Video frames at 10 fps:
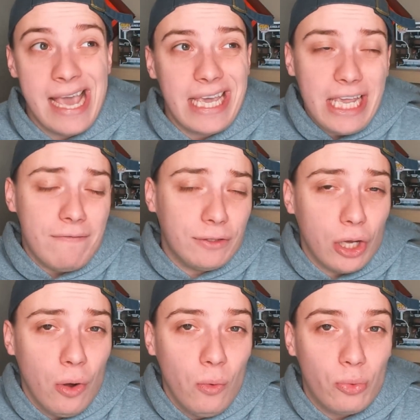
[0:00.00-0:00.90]
even
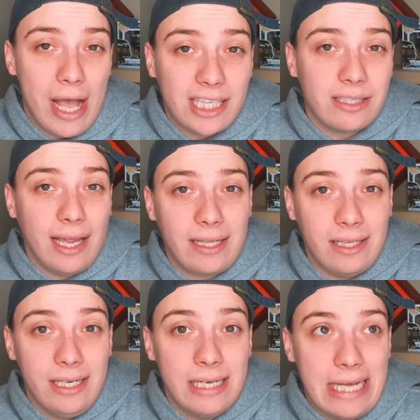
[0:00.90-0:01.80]
though that's
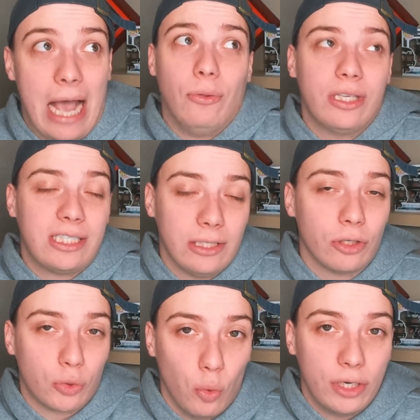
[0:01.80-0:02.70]
likely how the
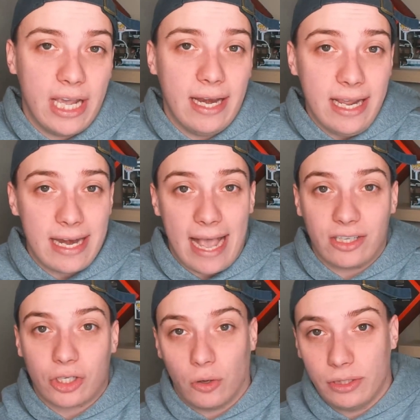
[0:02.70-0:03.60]
Steelers would get in as
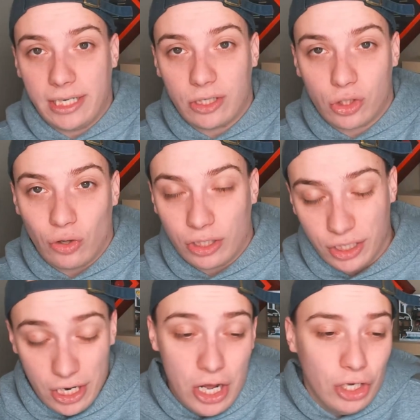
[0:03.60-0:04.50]
currently
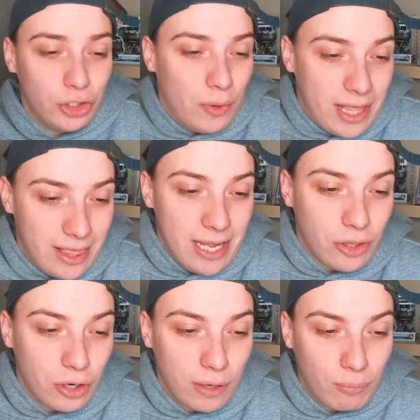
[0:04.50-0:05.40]
constructed. Do I think they're
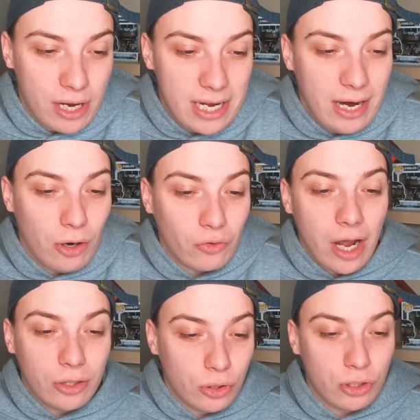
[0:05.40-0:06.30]
going to bring in Aaron
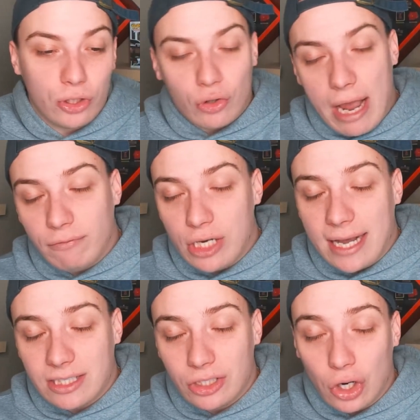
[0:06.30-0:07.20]
Rodgers or draft
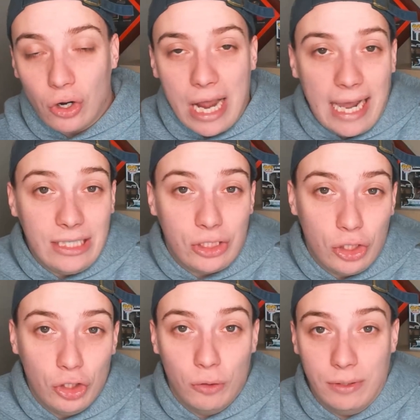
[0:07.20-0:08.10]
Jackson Dart? I
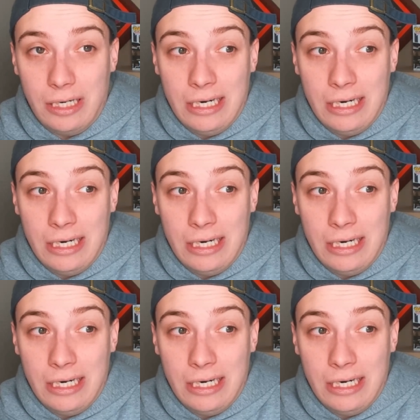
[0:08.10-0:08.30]
do, but